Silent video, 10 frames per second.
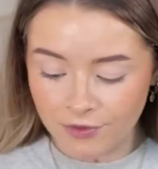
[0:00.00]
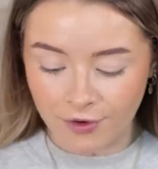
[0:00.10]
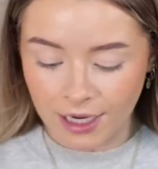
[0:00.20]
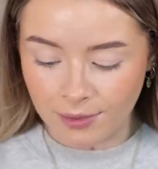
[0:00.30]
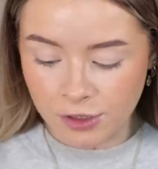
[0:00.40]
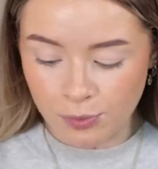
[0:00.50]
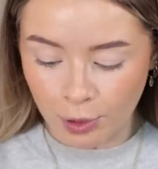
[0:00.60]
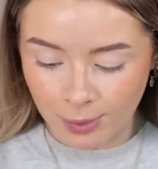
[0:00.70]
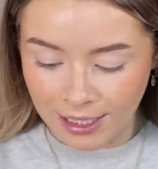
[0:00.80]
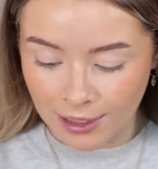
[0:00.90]
If I am just
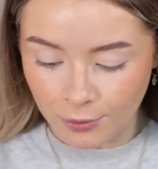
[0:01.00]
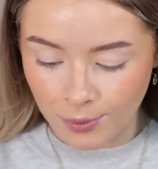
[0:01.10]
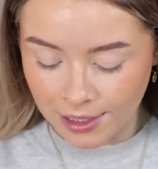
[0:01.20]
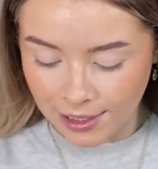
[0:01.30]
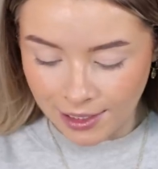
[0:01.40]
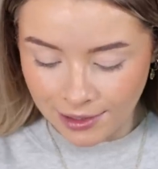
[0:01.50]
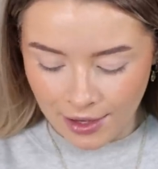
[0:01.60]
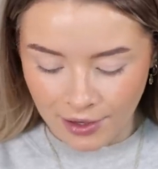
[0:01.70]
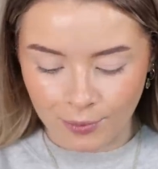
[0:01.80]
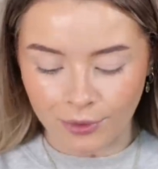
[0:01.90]
popping out quickly
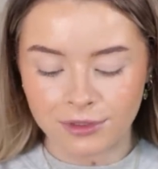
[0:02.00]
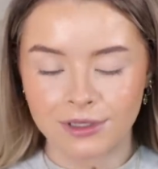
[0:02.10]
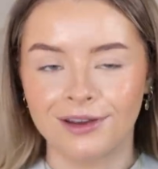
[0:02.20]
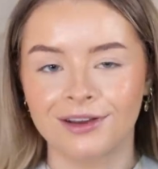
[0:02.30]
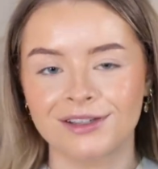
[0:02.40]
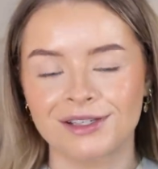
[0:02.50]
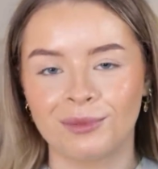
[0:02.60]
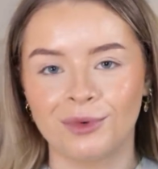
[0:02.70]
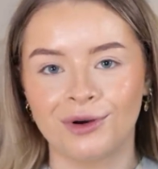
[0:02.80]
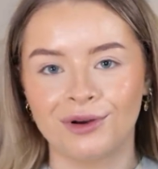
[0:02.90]
and I want to look
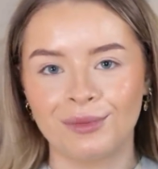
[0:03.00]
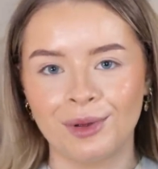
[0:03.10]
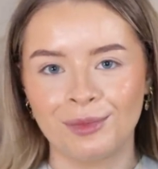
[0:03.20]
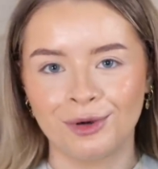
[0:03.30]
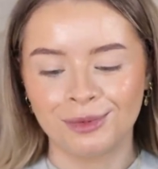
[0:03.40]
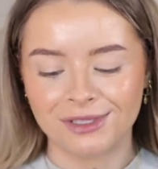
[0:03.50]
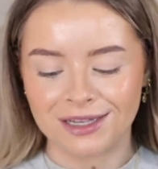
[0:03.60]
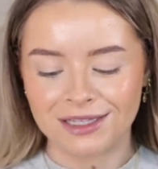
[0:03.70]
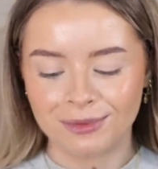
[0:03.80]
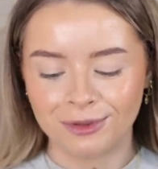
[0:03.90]
somewhat a bit more
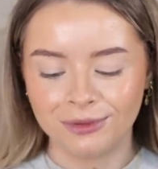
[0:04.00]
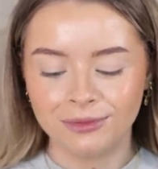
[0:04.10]
presentable,